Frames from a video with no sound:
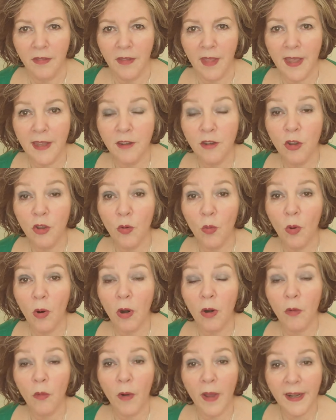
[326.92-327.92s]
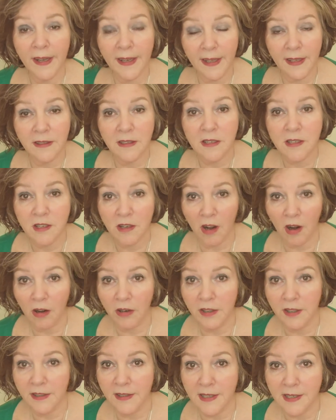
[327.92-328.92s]
then you are ready to
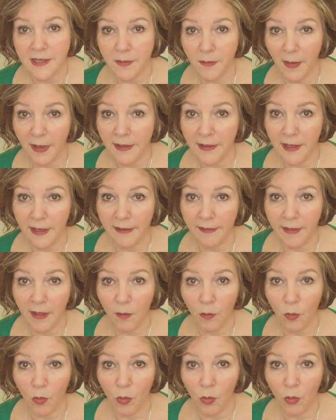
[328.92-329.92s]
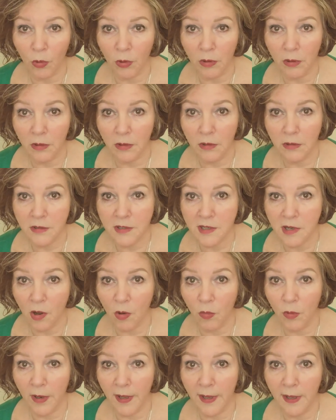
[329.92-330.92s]
start dismantling that wall
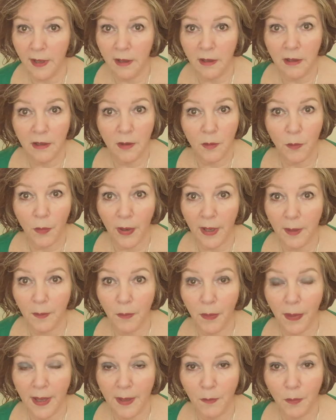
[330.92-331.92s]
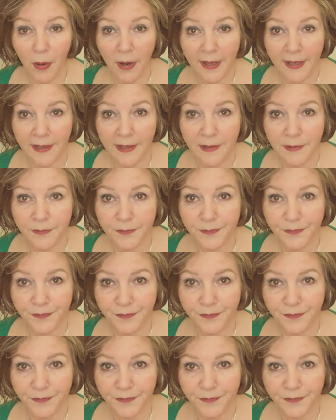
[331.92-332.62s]
slowly, brick by brick.